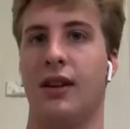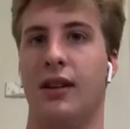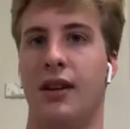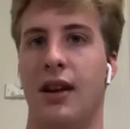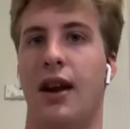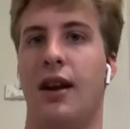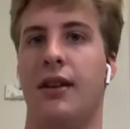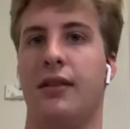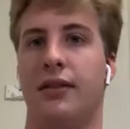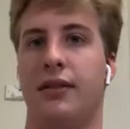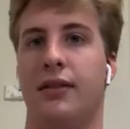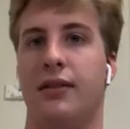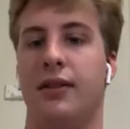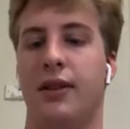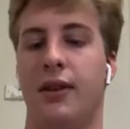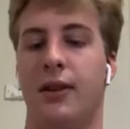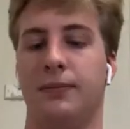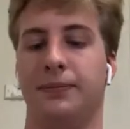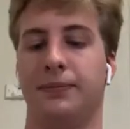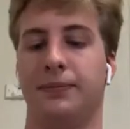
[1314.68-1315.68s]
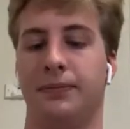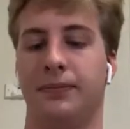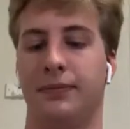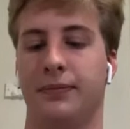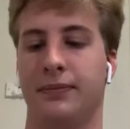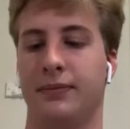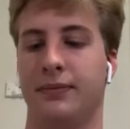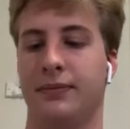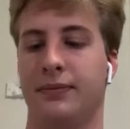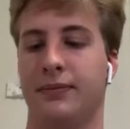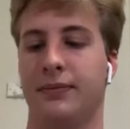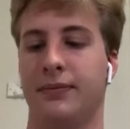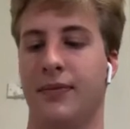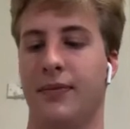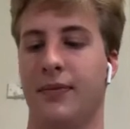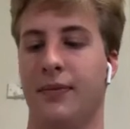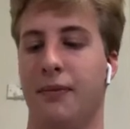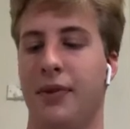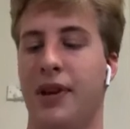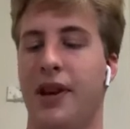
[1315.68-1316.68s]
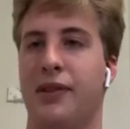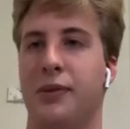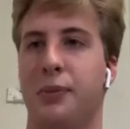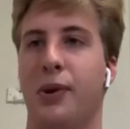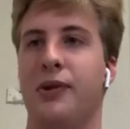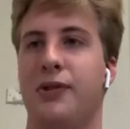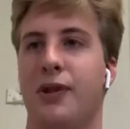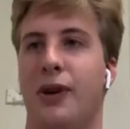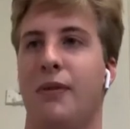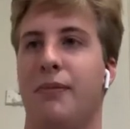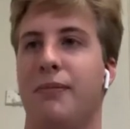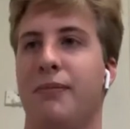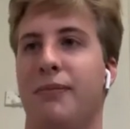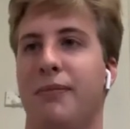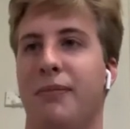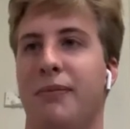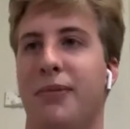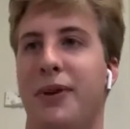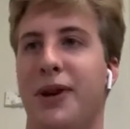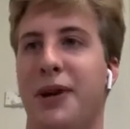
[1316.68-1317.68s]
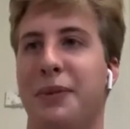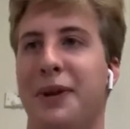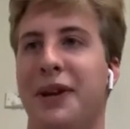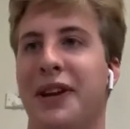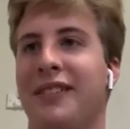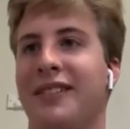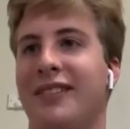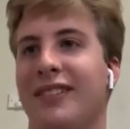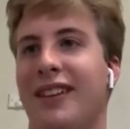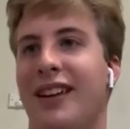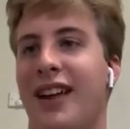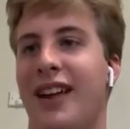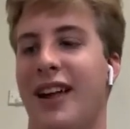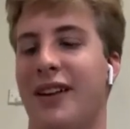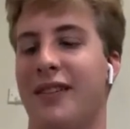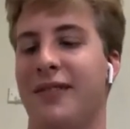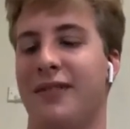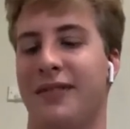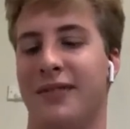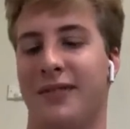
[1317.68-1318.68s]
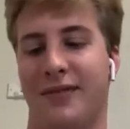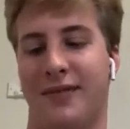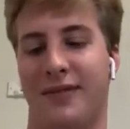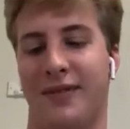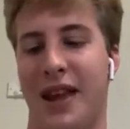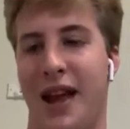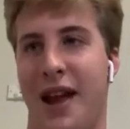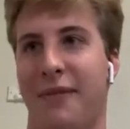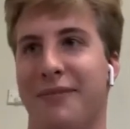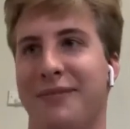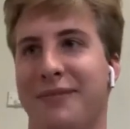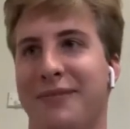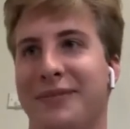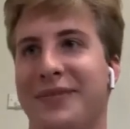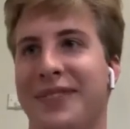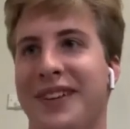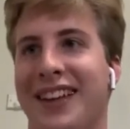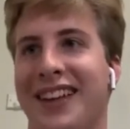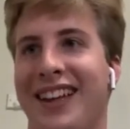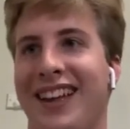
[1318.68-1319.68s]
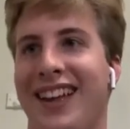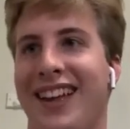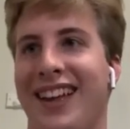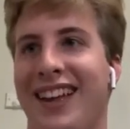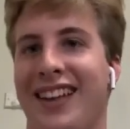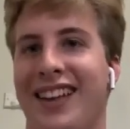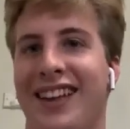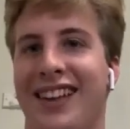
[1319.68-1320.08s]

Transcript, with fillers: Yeah, so yeah. yeah, sports are pretty big. Uh, yeah. Yeah.